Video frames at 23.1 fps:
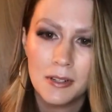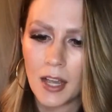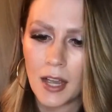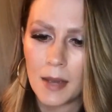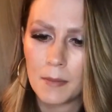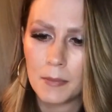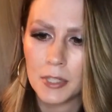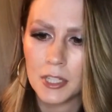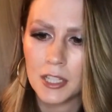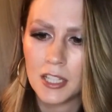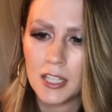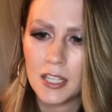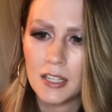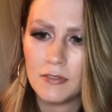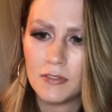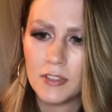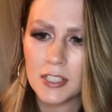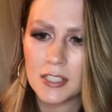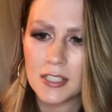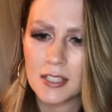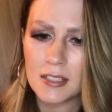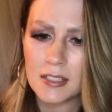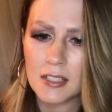I believe
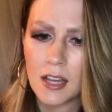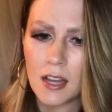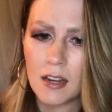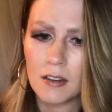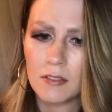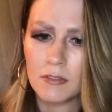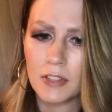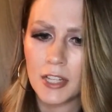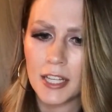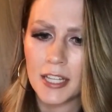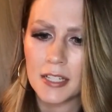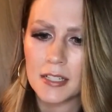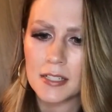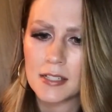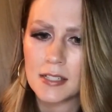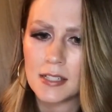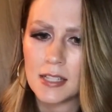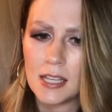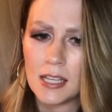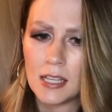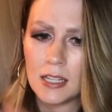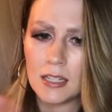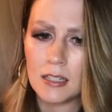this is kind of like a
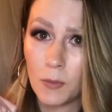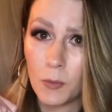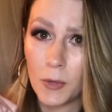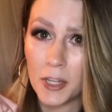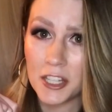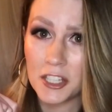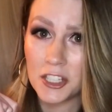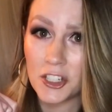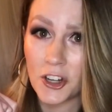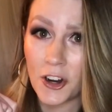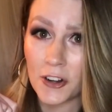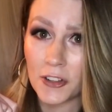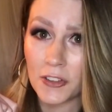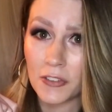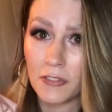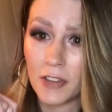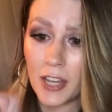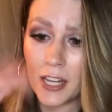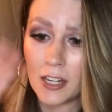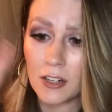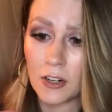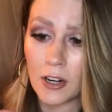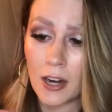scene with Darth
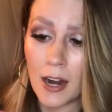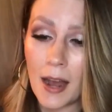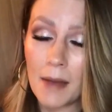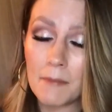Vader.